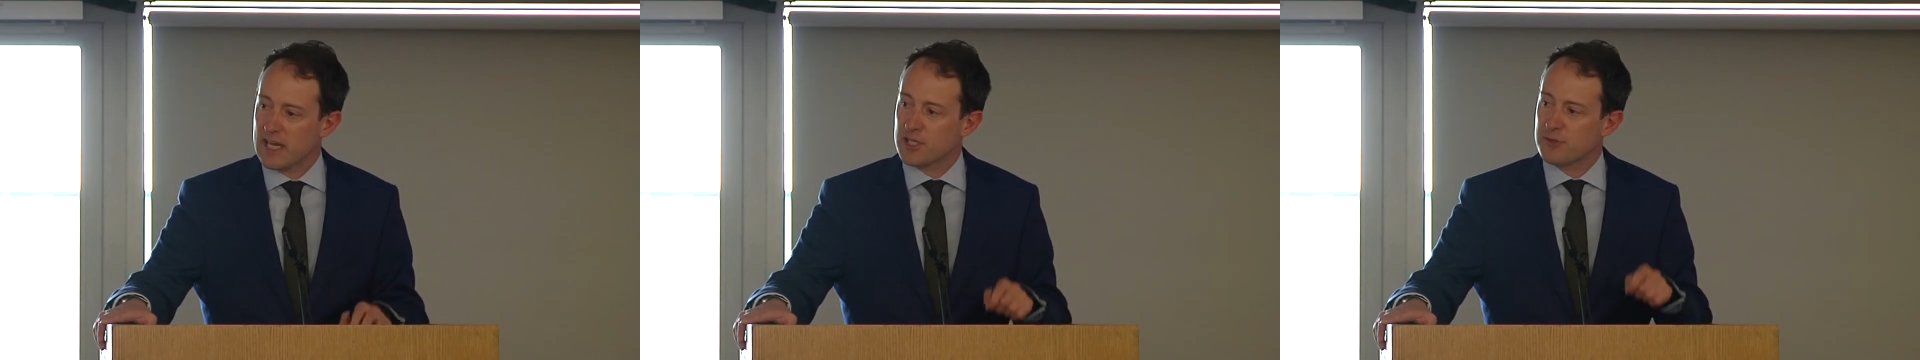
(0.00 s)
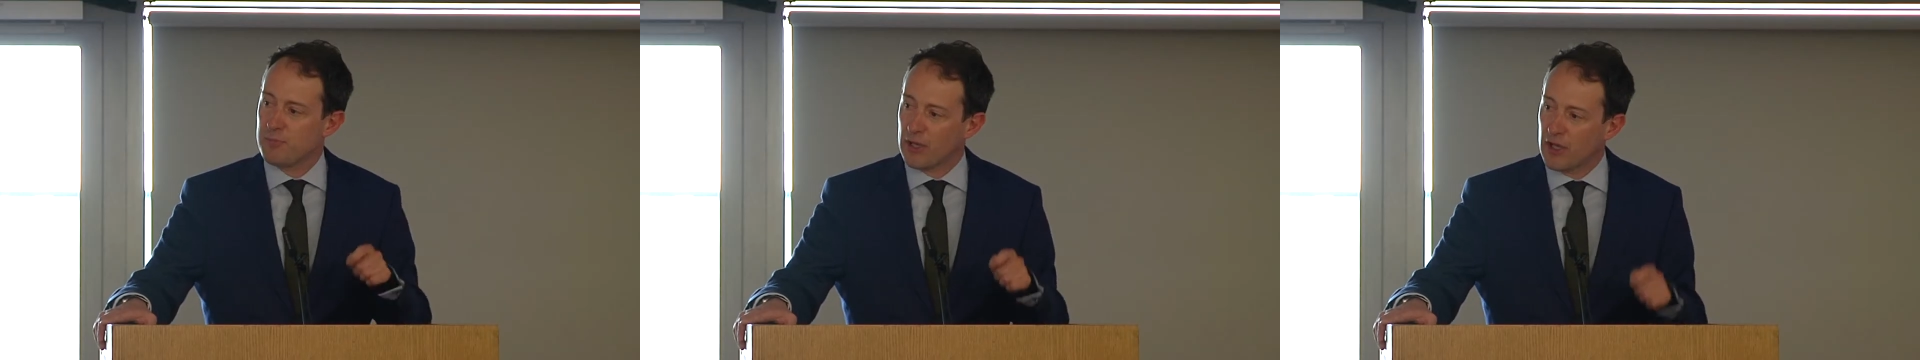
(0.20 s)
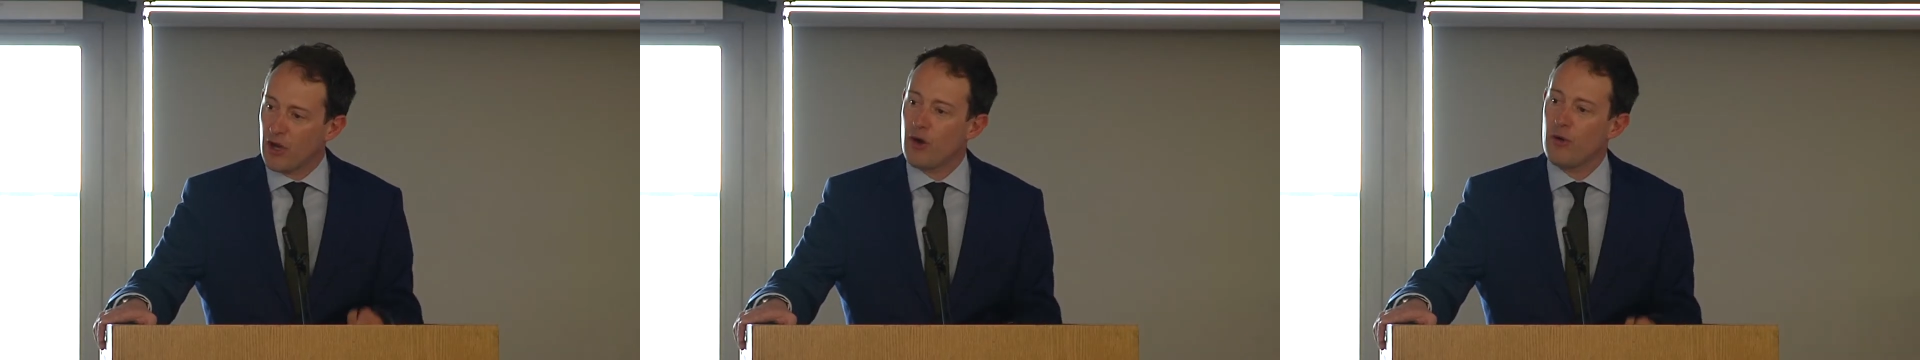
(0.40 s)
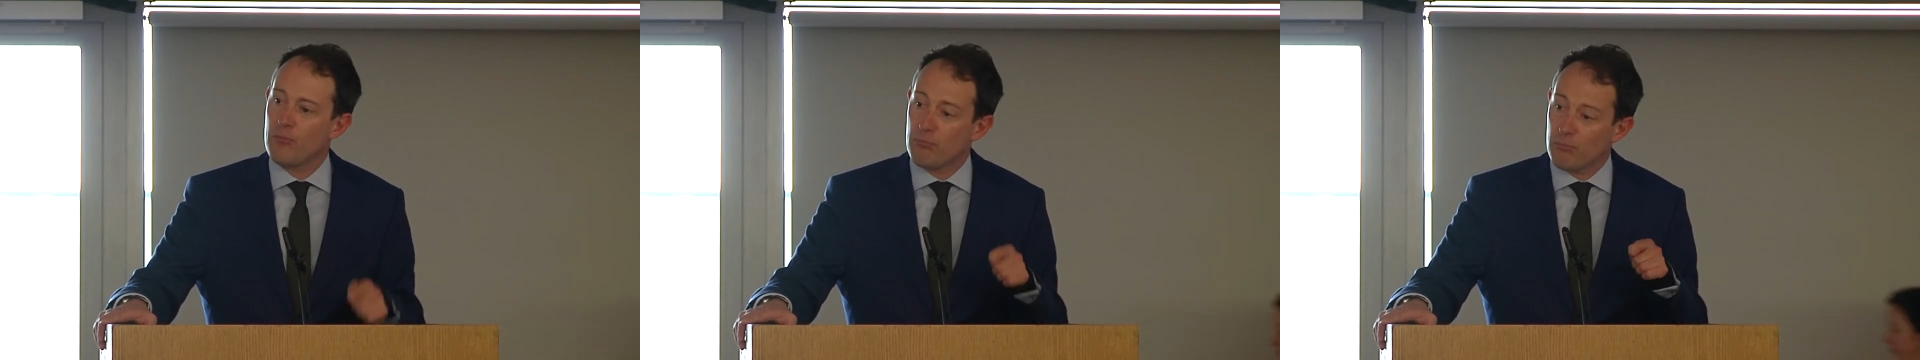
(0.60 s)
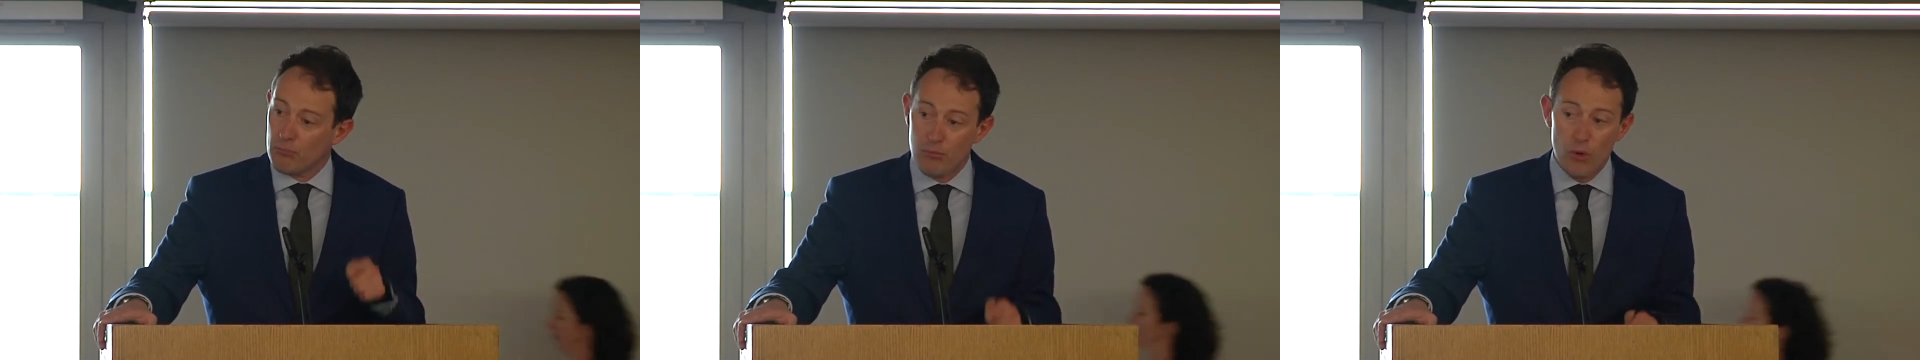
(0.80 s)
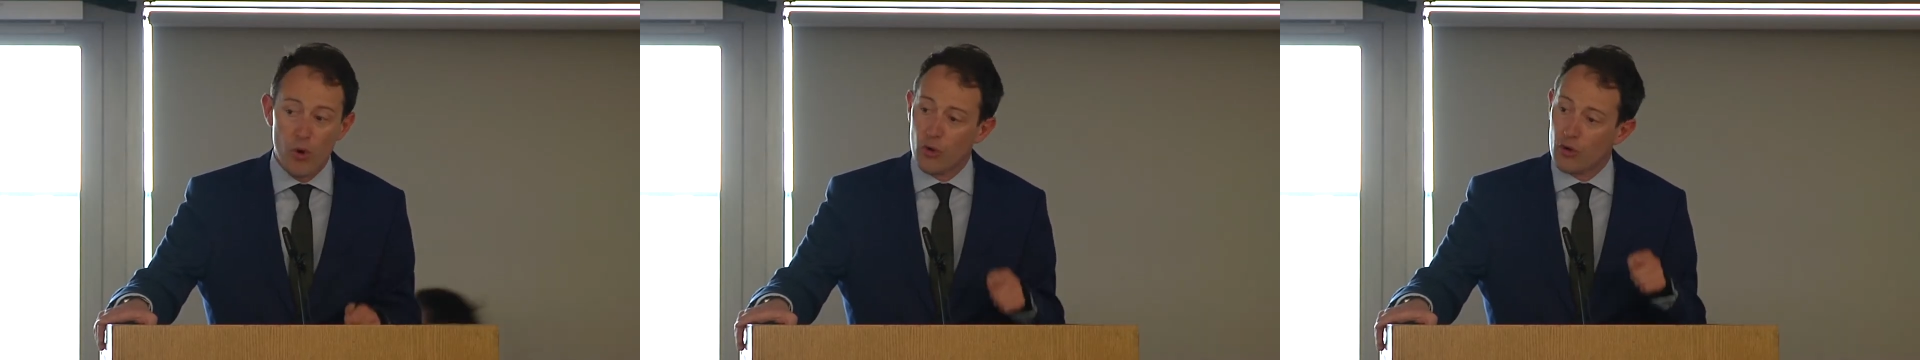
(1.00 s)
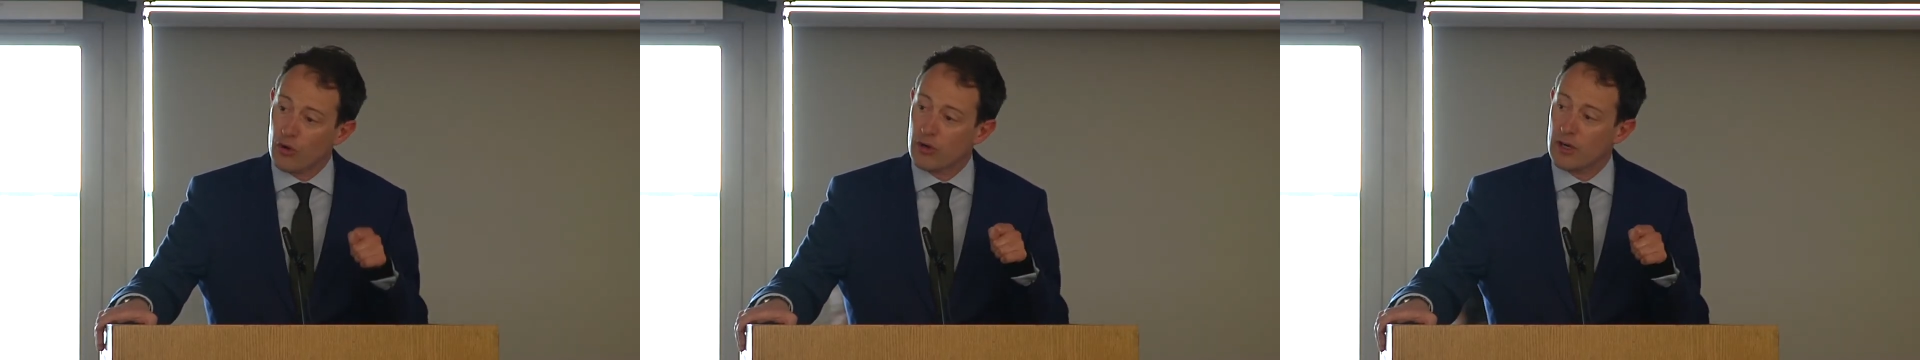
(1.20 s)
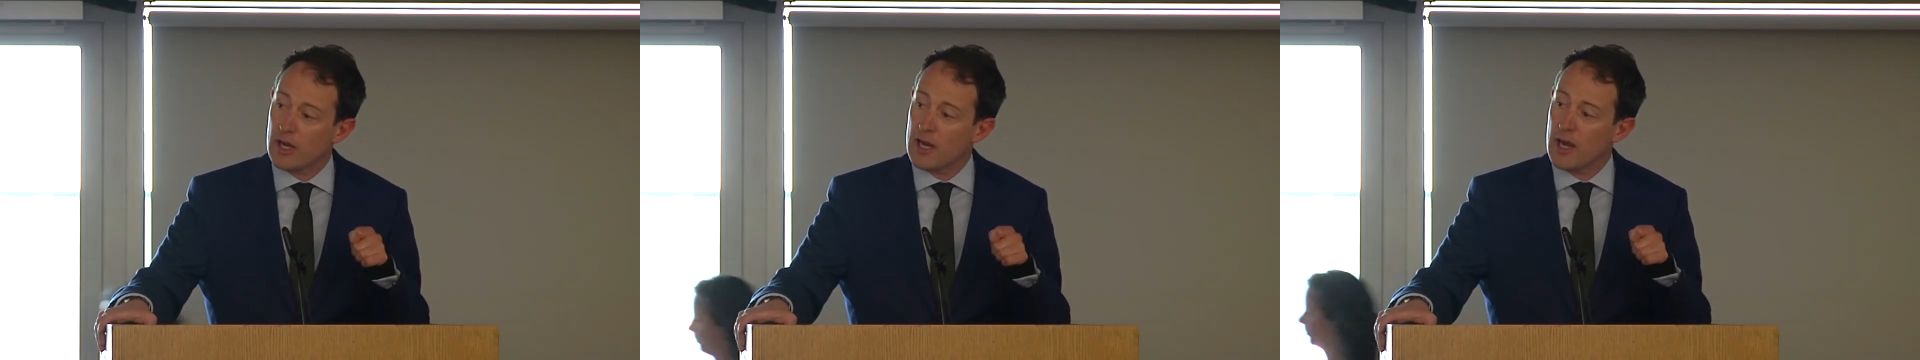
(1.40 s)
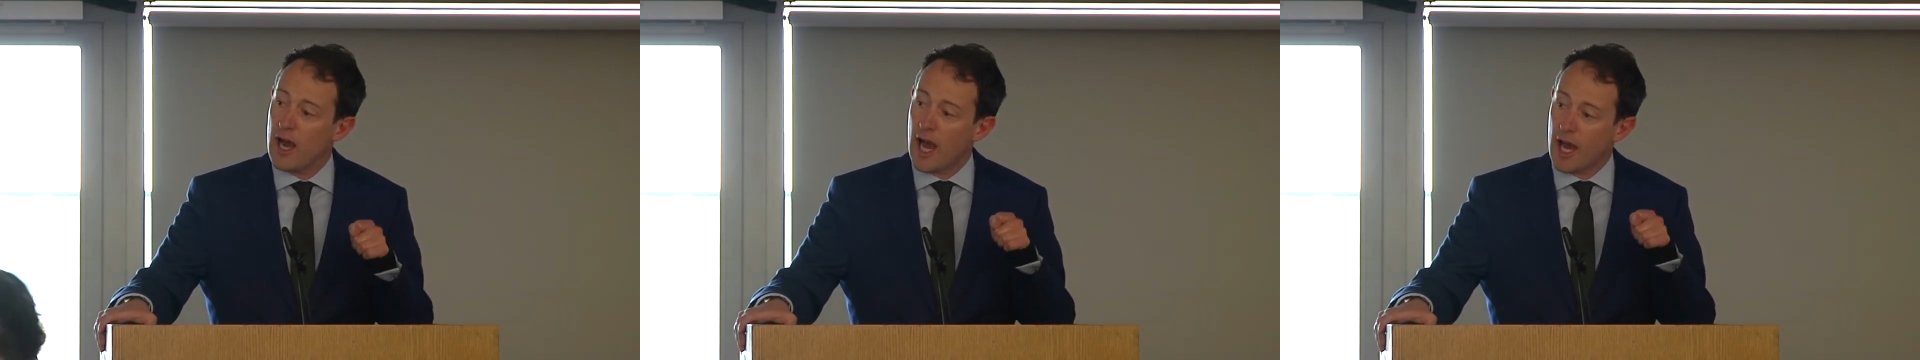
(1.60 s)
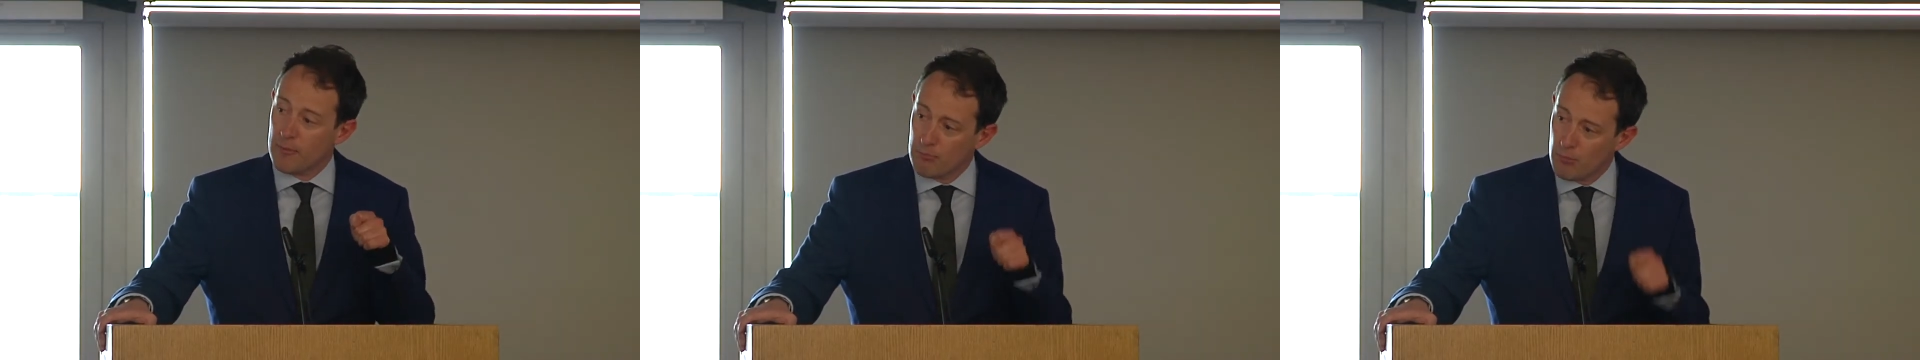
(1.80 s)
has become more
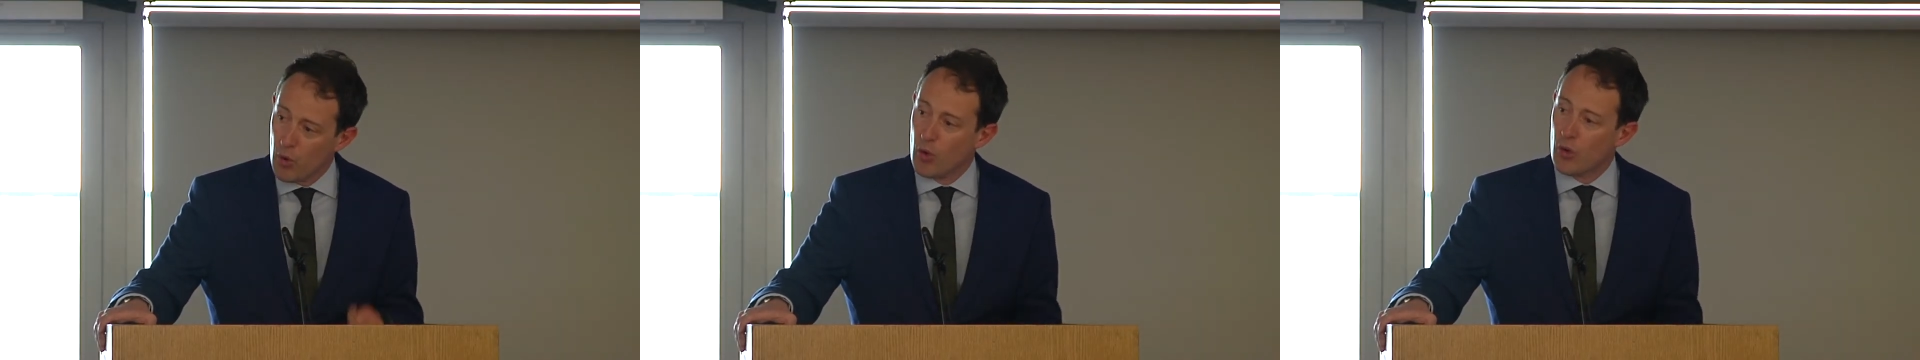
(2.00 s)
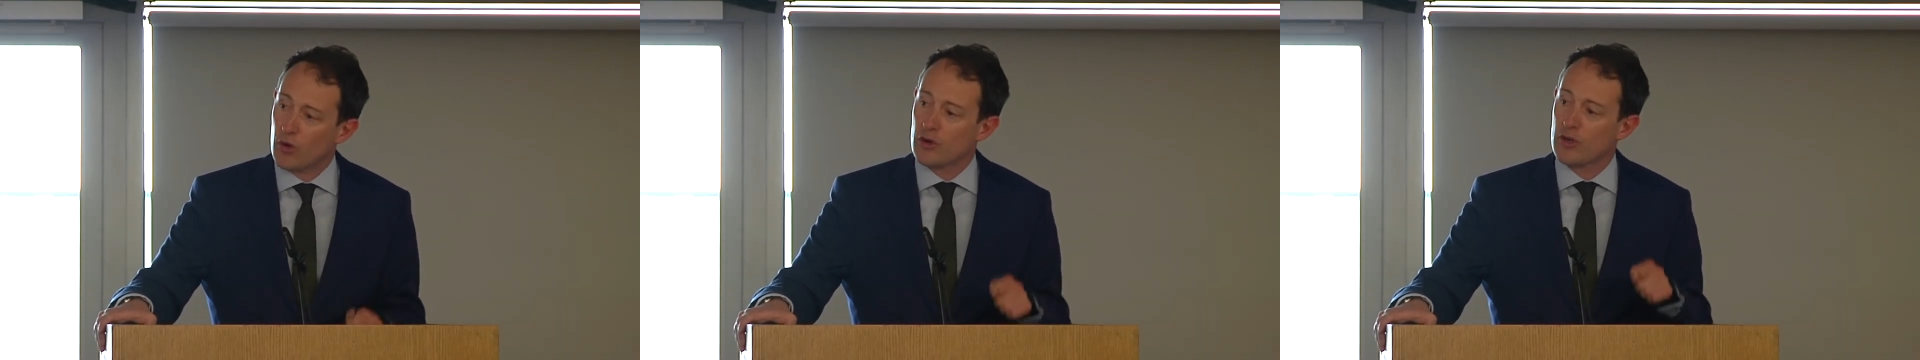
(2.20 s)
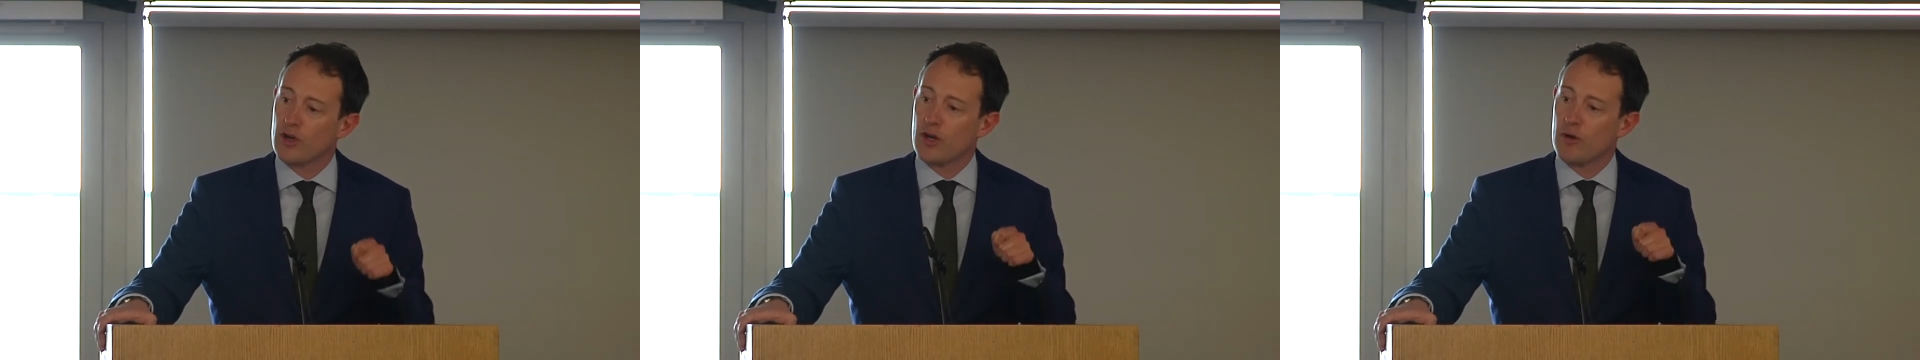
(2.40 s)
and more